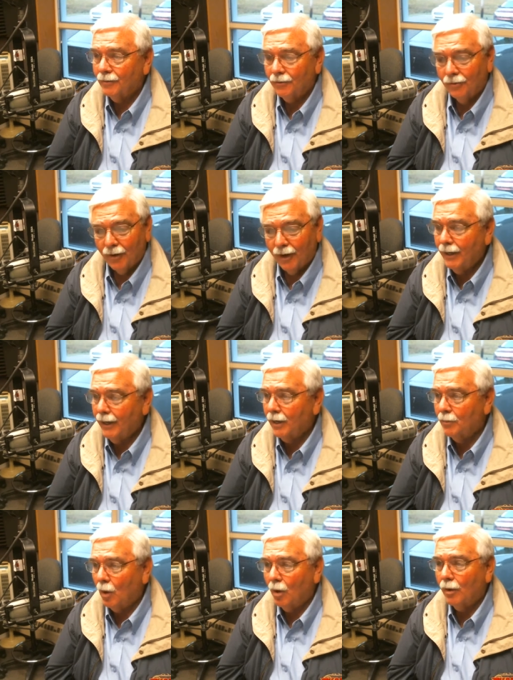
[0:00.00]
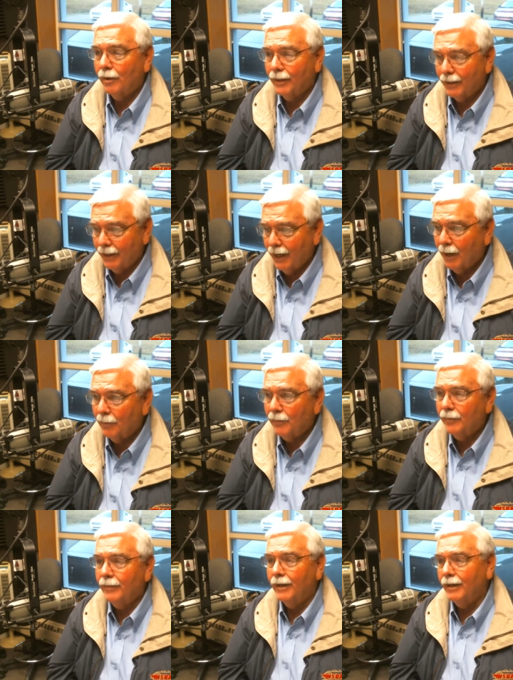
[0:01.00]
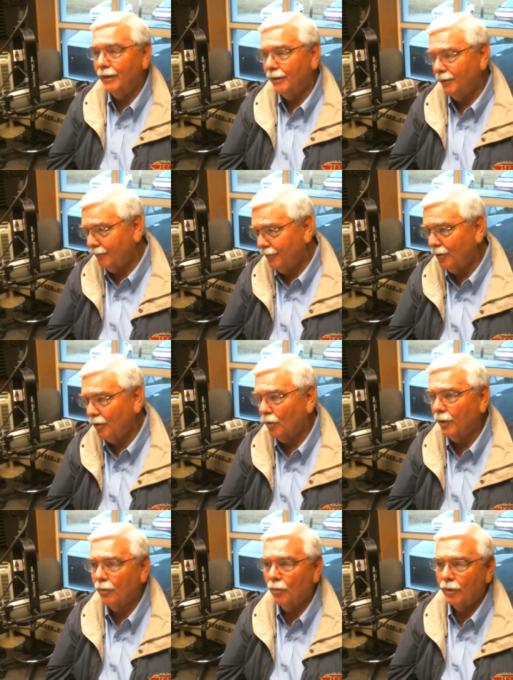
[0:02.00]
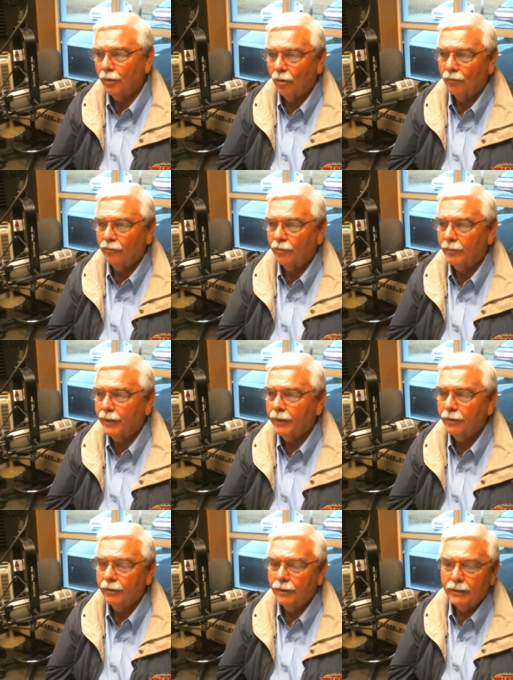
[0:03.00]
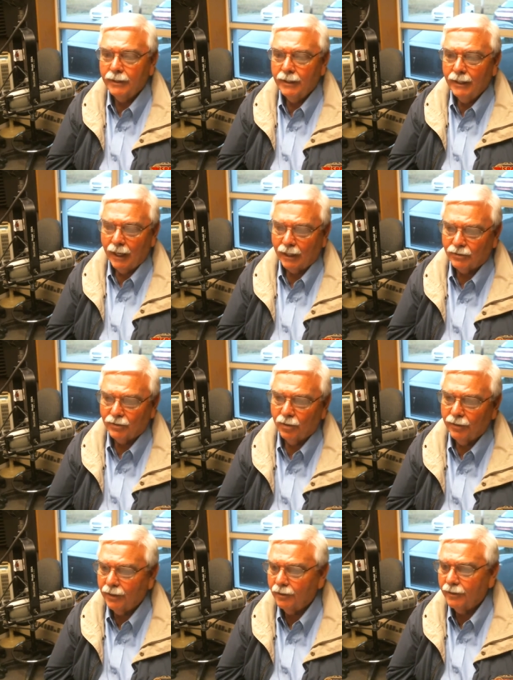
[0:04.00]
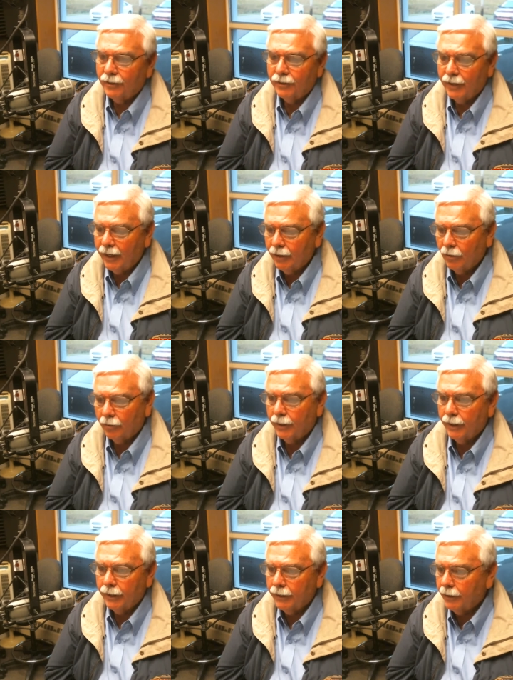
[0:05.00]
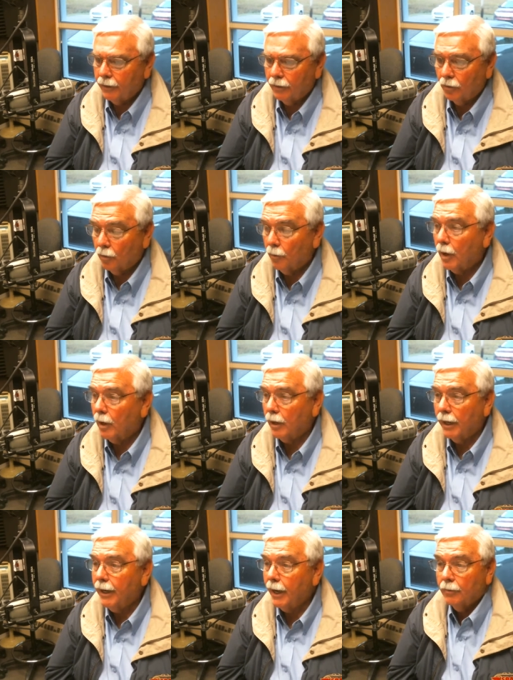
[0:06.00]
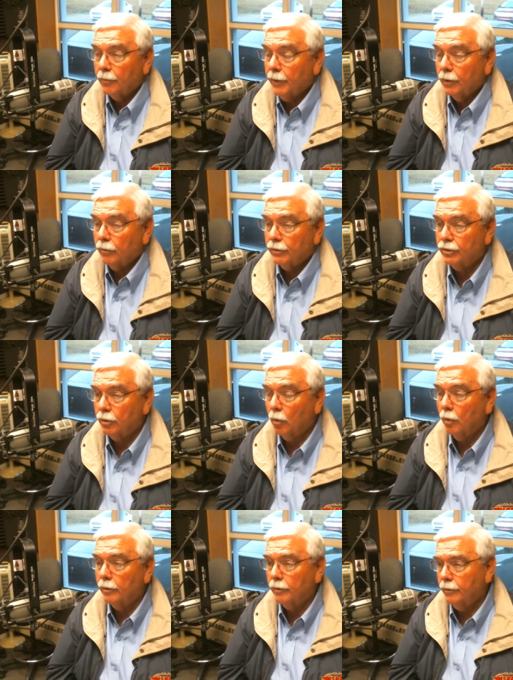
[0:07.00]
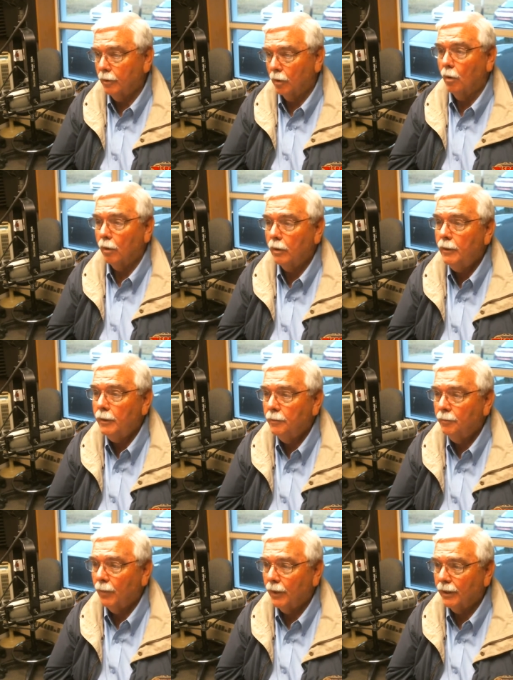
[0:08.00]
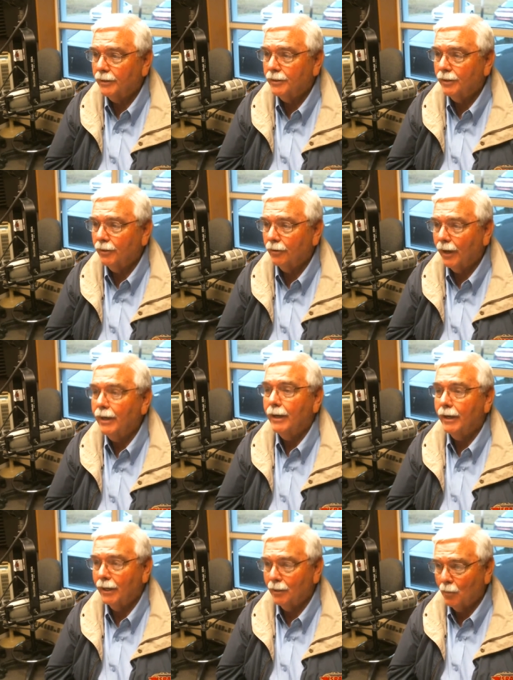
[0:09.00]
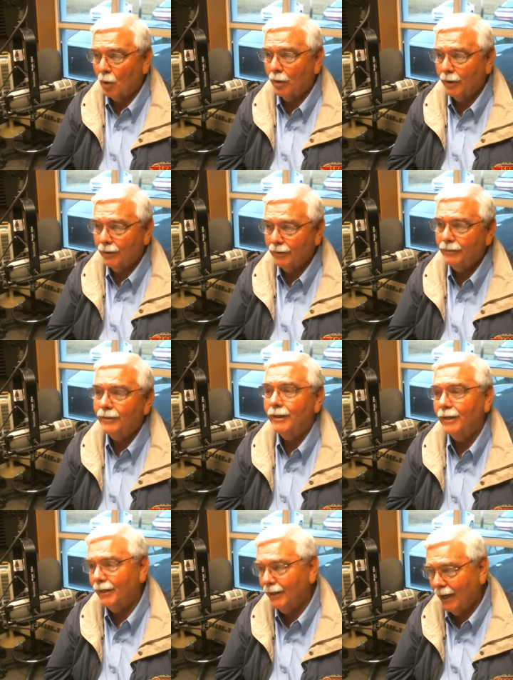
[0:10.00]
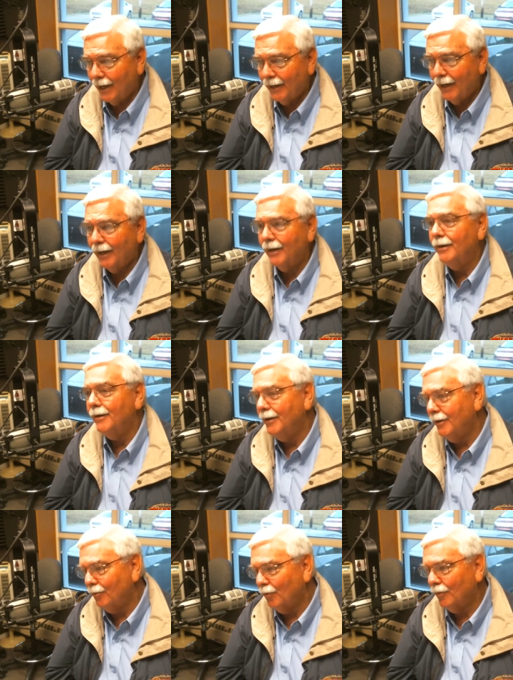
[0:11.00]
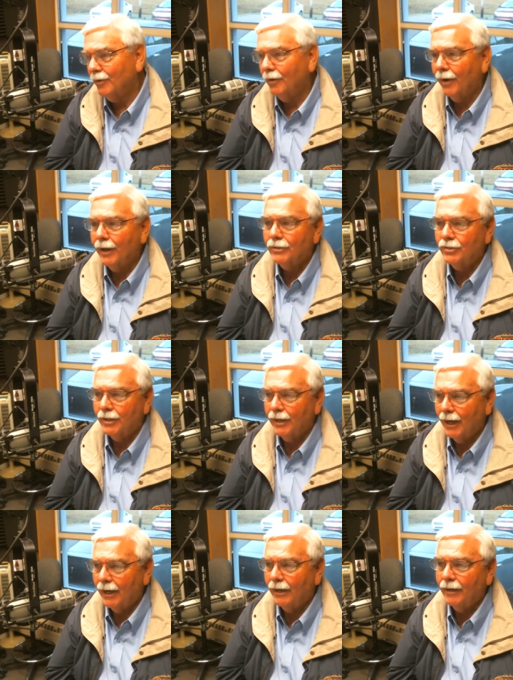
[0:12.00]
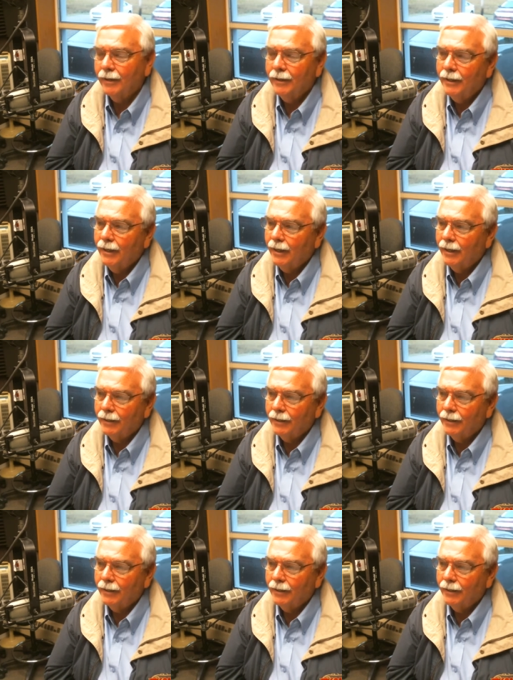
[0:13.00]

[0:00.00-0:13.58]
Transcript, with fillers: Granddad bought and kept, and then, you know, it went on from there. I saw a deal the other day on a Model A. It happened to be a restored car, but Granddad had bought it, and then Dad had it, and then the grandson had it. Wow.